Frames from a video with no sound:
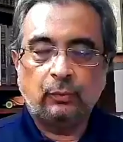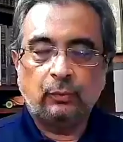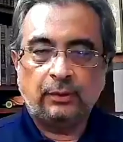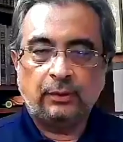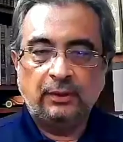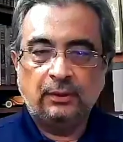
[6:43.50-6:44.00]

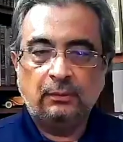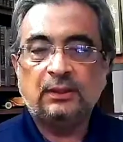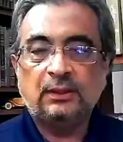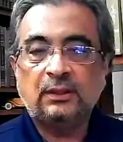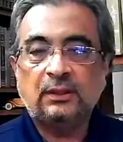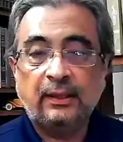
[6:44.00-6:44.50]
you need to
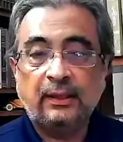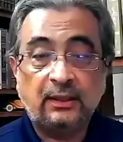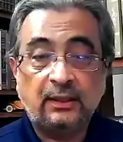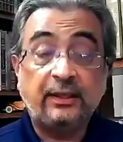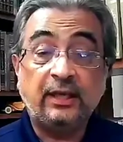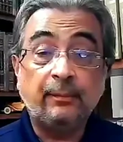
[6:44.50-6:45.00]
understand is
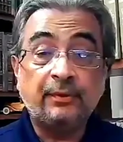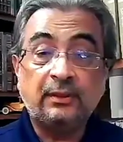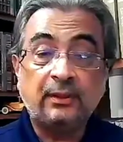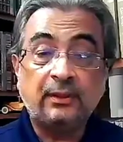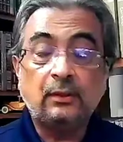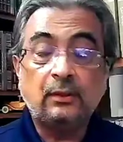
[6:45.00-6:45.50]
that Gabriel
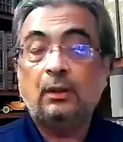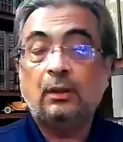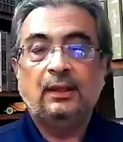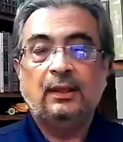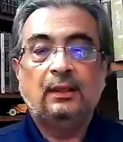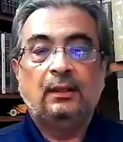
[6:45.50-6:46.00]
did not
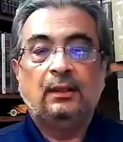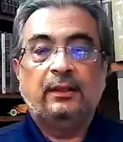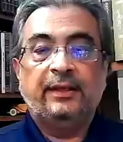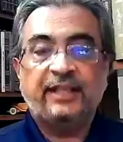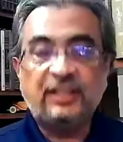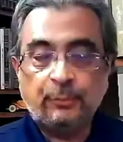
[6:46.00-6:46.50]

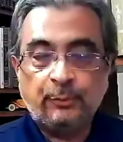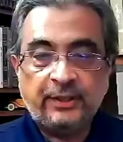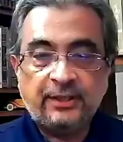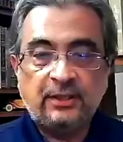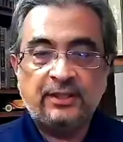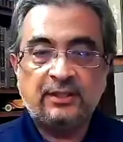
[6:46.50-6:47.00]

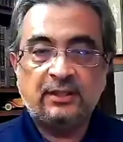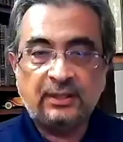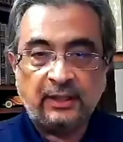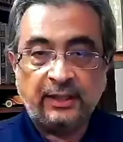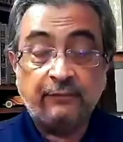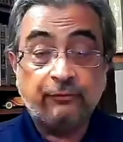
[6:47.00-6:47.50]
express his
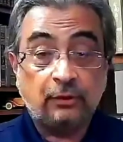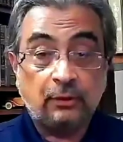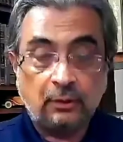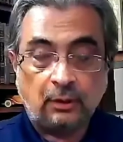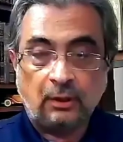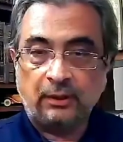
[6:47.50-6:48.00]
dislike for a
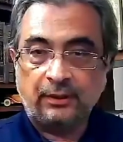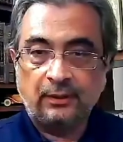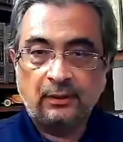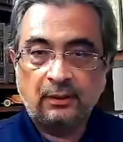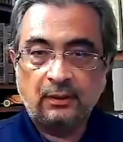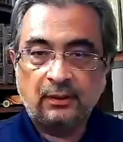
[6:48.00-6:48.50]
dog.
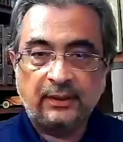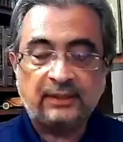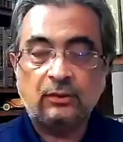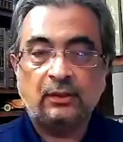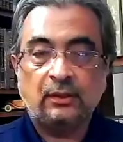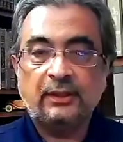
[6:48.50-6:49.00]
That's
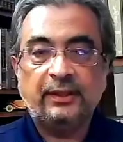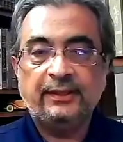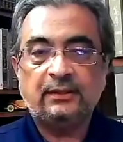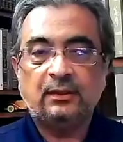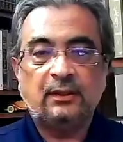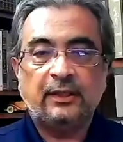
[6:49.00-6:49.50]
not the
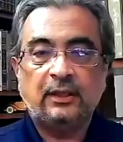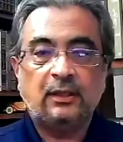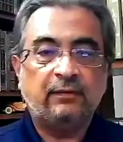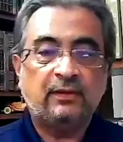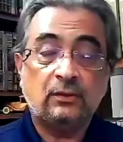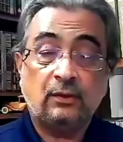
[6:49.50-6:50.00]
case. The
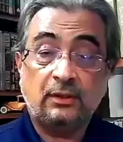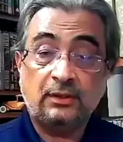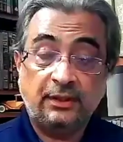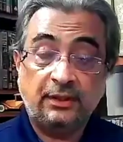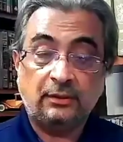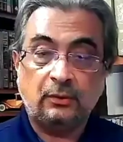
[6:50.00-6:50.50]
narrative does not
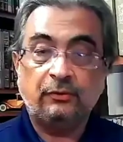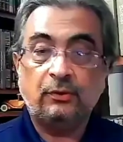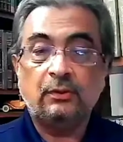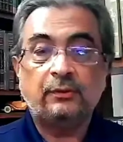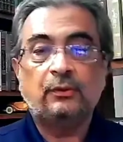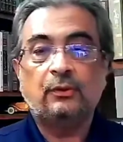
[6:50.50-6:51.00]
say so. If
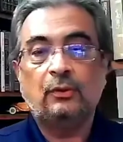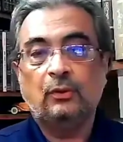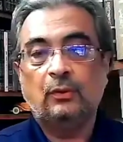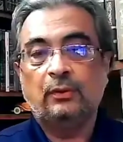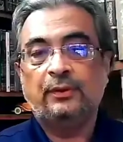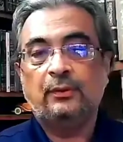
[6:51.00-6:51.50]
you
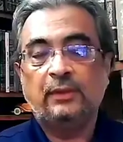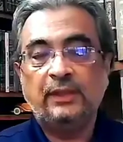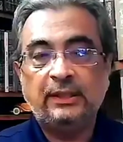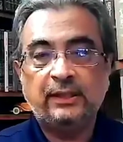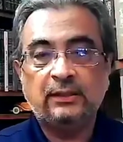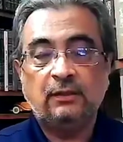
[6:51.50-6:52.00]
go into
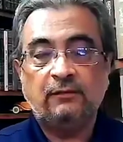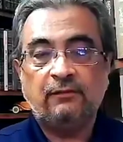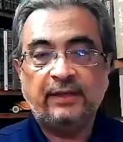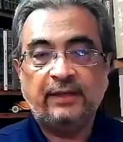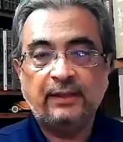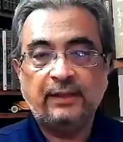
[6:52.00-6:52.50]
details, you'll
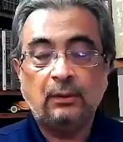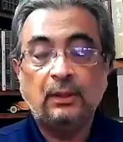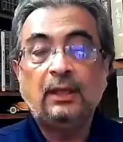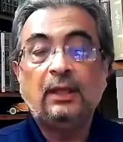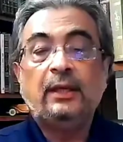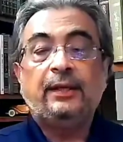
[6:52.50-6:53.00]
find out
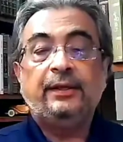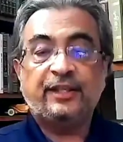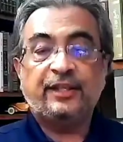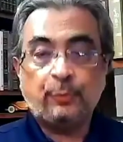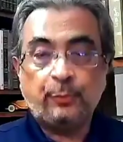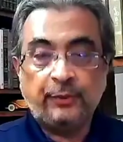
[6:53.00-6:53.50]
he
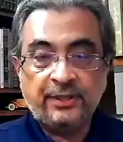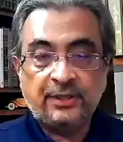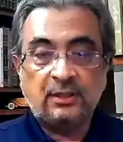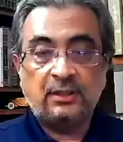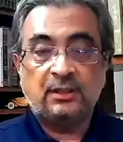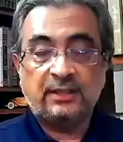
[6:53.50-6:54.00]
expressed
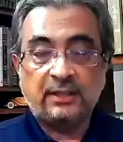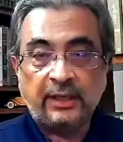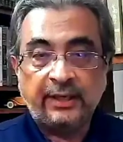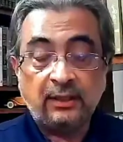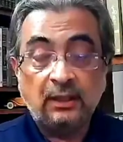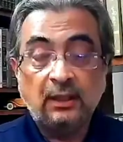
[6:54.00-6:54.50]
his
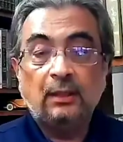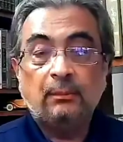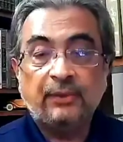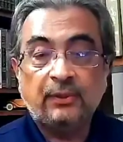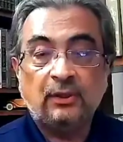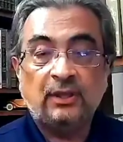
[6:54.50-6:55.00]
dislike
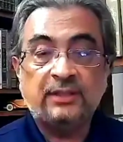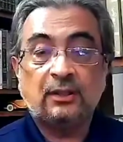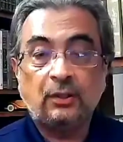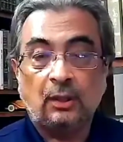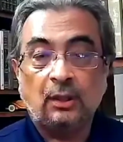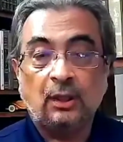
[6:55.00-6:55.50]
because the
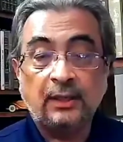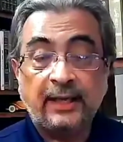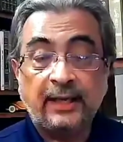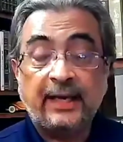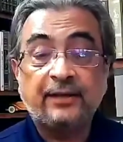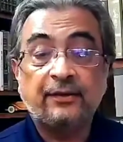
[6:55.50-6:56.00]
dog
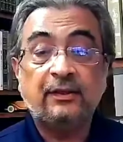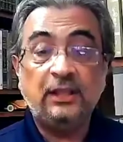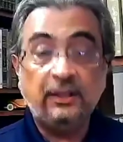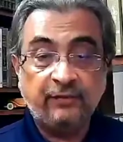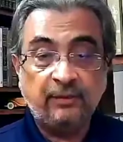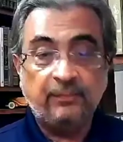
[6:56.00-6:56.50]
had
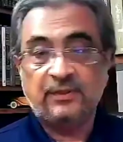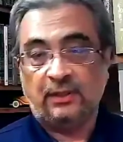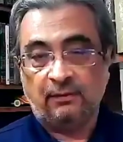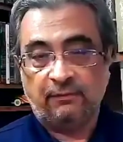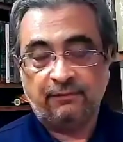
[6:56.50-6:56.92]
relieved himself.